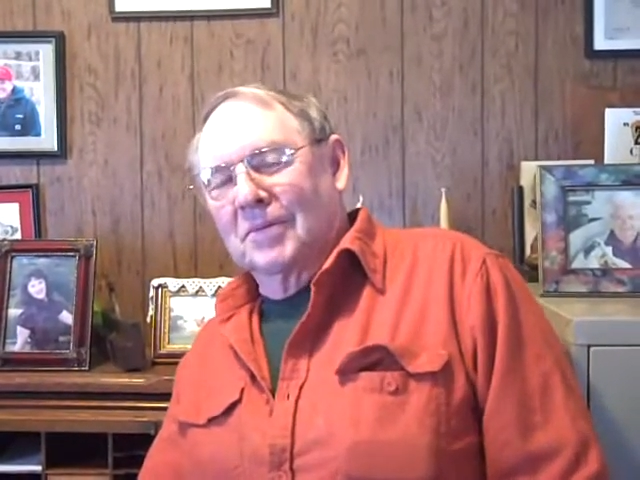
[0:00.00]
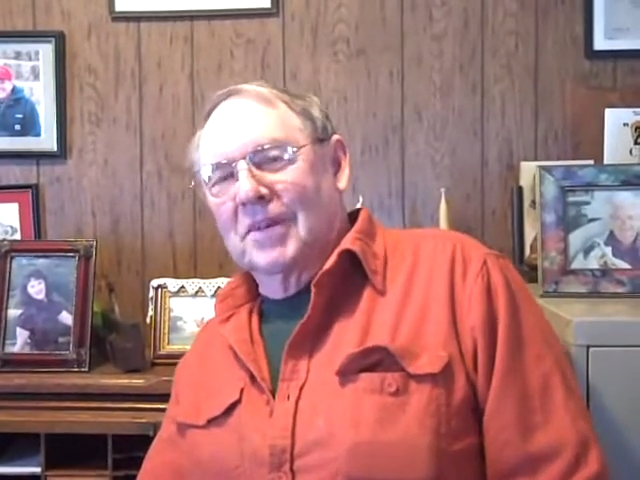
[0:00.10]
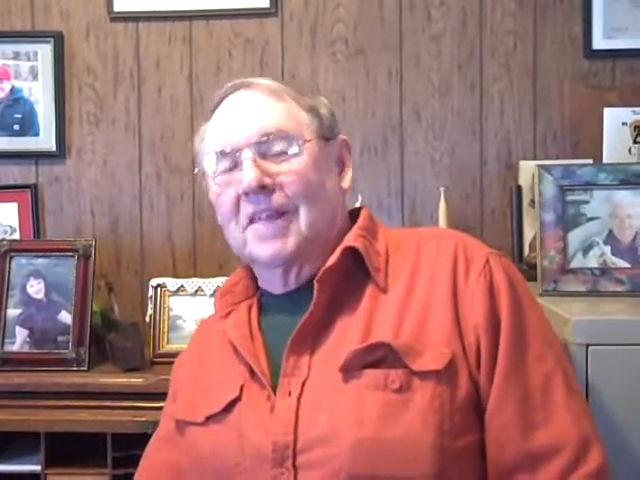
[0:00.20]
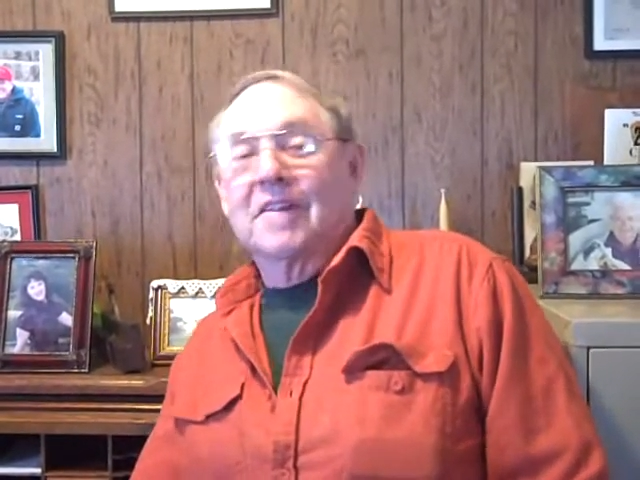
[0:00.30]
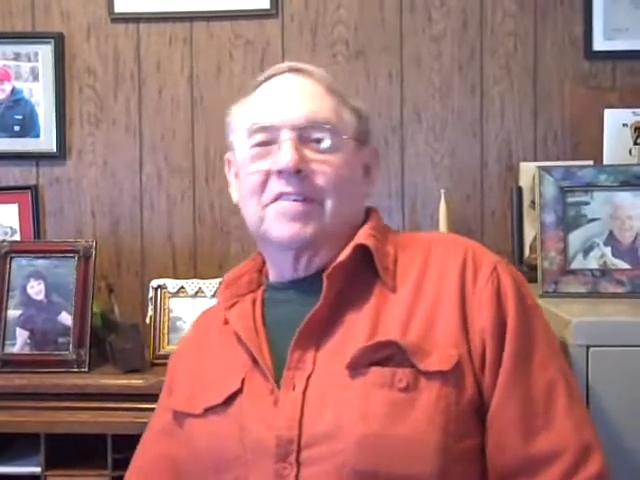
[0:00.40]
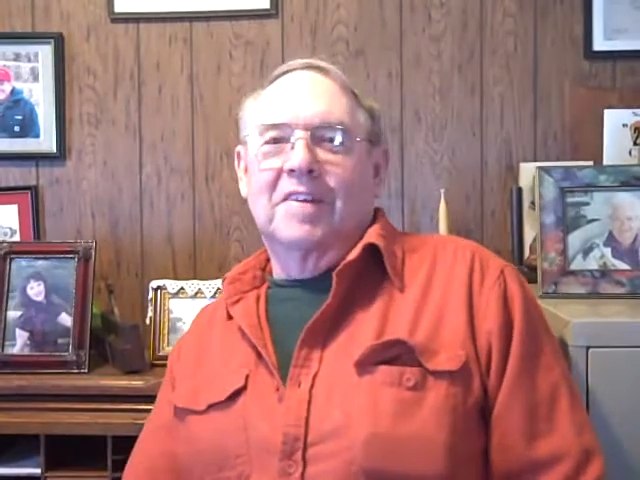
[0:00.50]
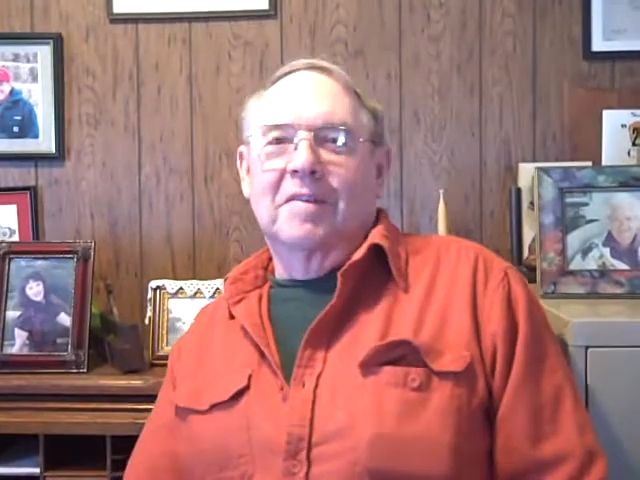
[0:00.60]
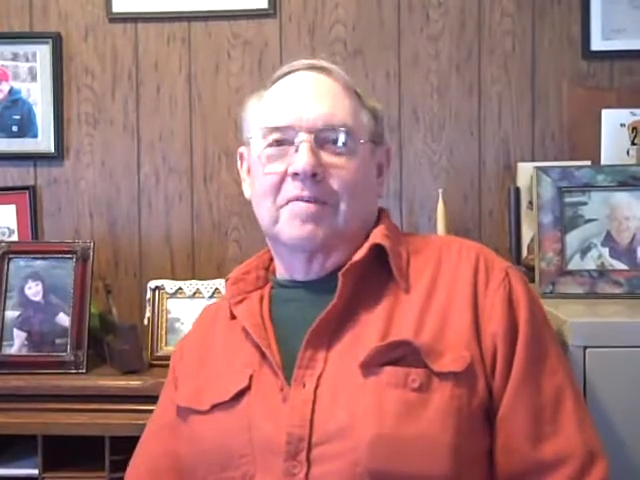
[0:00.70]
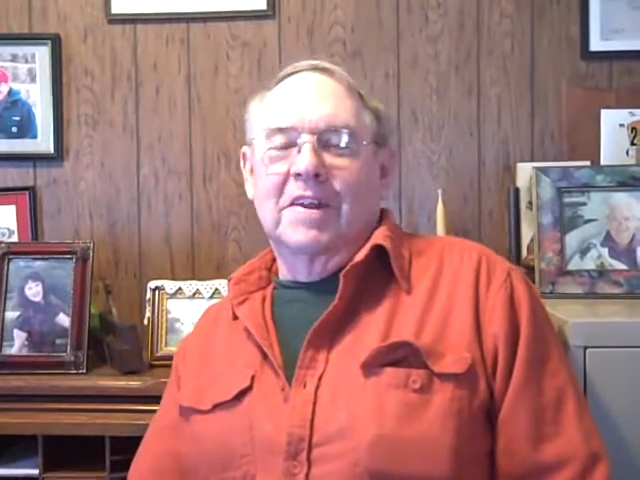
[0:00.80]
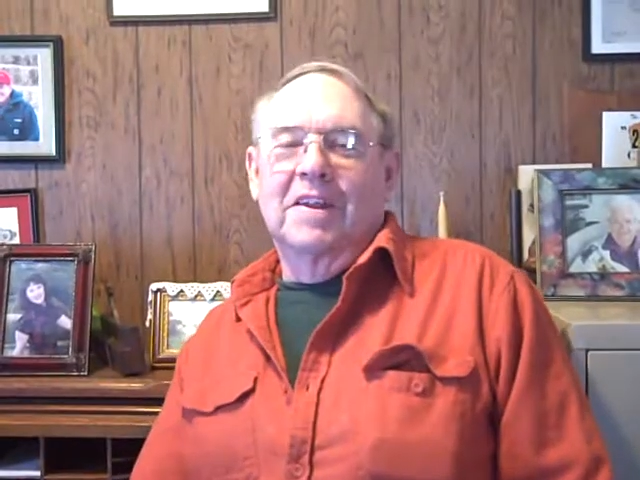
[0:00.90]
send this
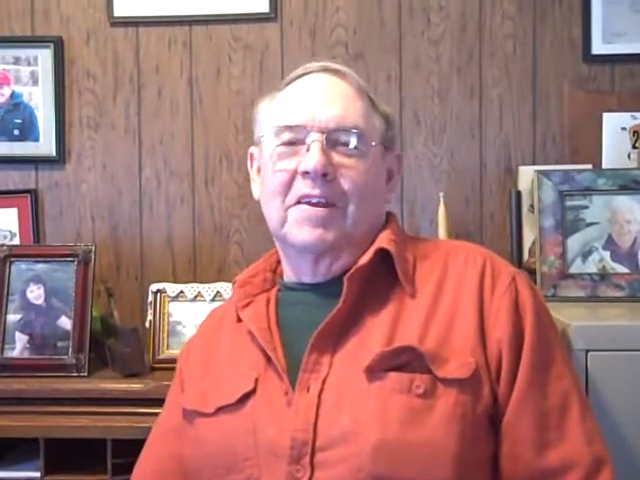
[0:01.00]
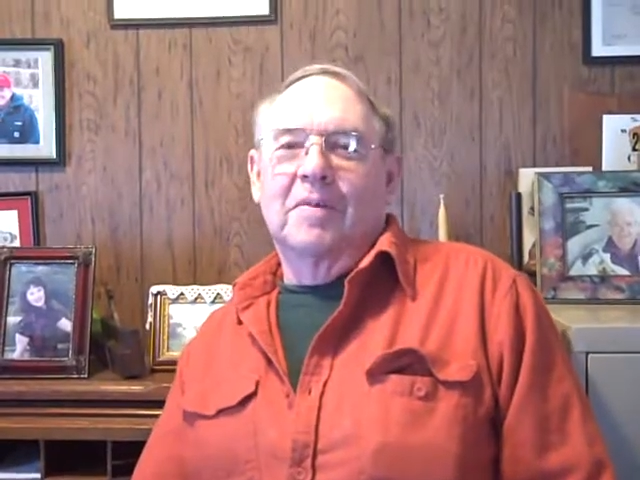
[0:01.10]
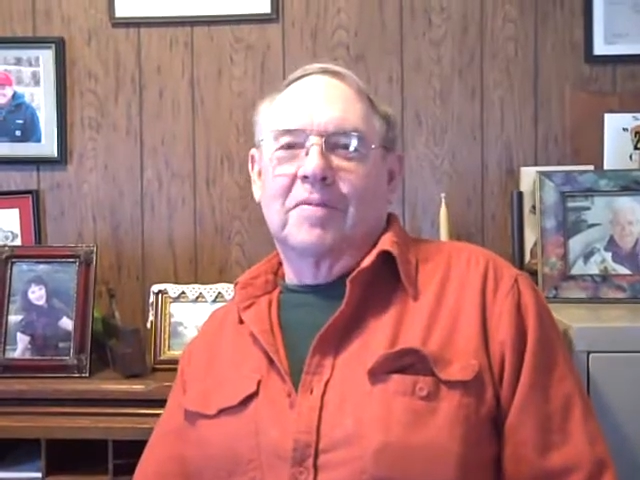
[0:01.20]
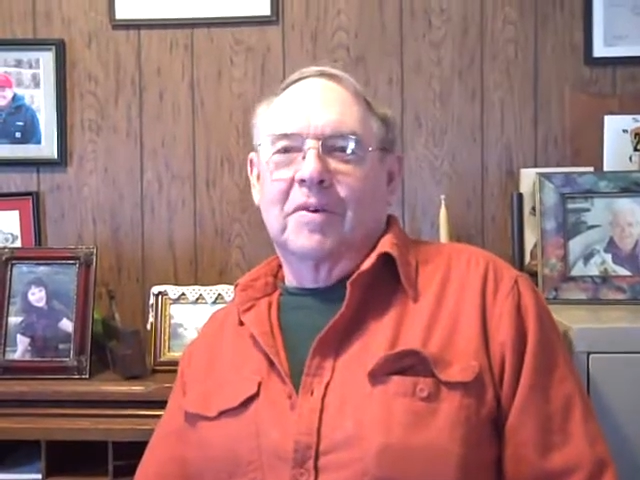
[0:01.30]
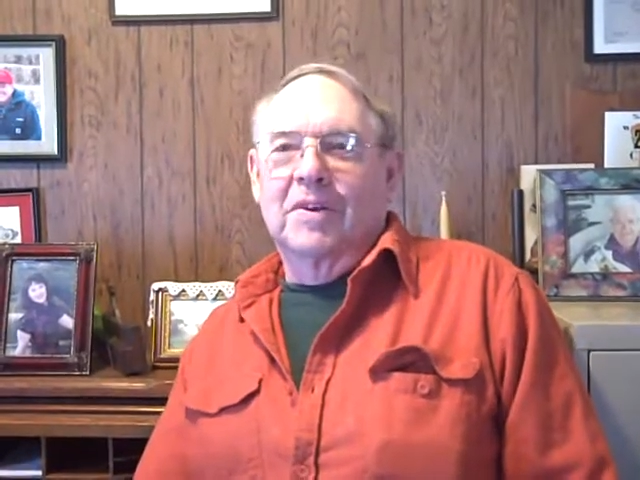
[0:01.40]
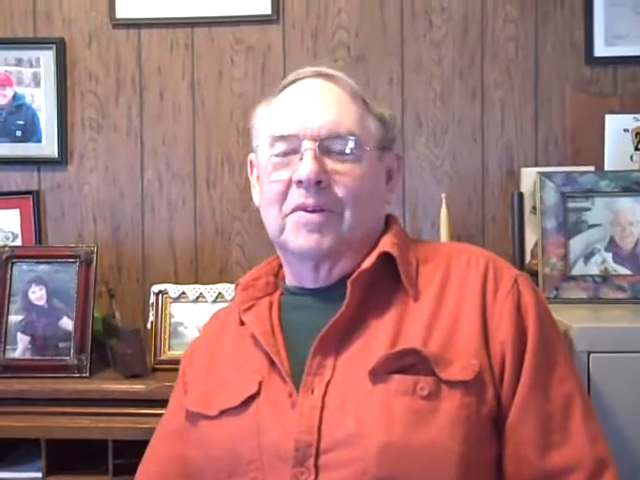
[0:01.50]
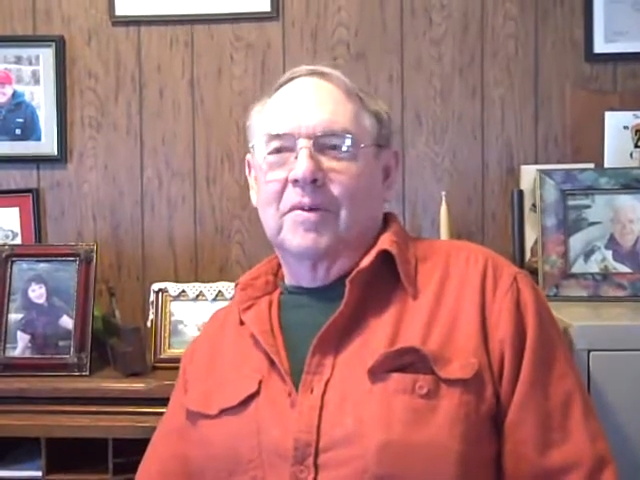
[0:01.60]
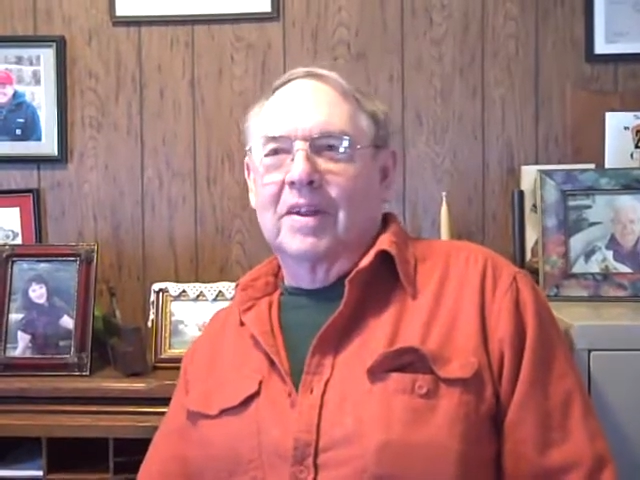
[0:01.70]
in a video for you.